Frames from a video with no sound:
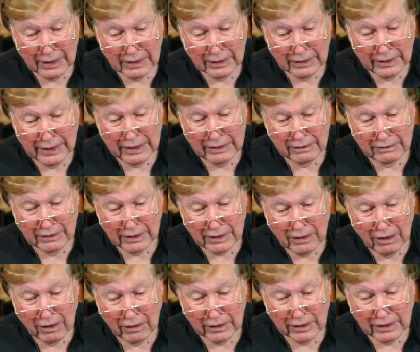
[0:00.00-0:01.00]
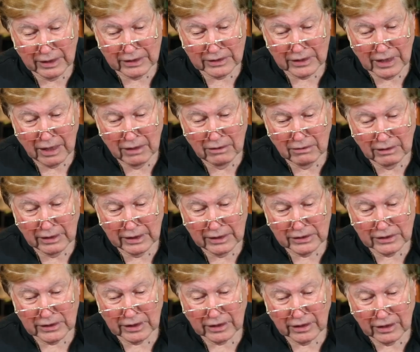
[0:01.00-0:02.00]
led the colony's only
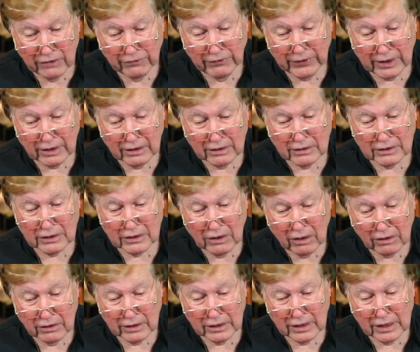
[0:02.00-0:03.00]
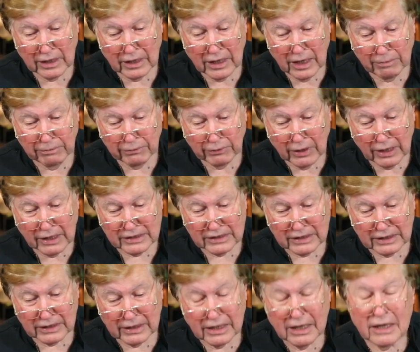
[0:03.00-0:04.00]
significant colony
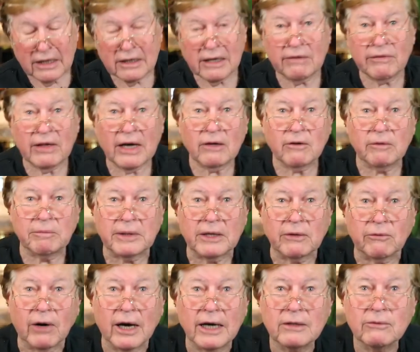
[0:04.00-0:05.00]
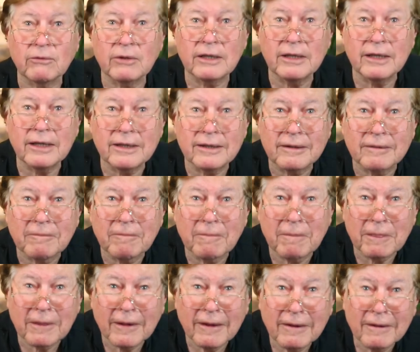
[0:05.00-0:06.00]
uprising. Now that would be right, wouldn't it?
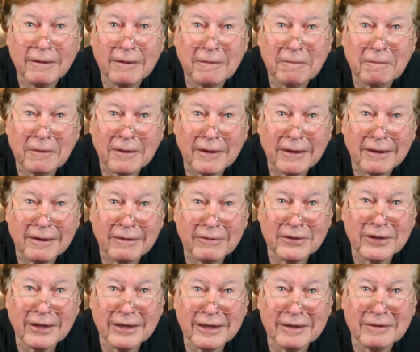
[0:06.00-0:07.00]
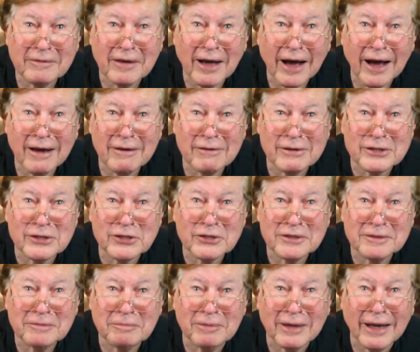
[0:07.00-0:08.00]
Have you got any
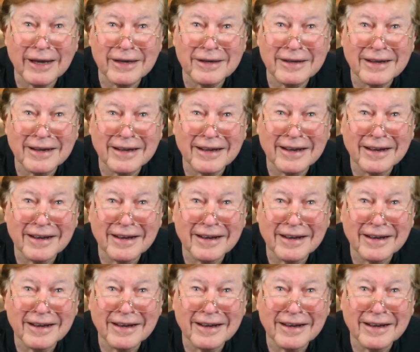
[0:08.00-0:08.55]
Irish blood?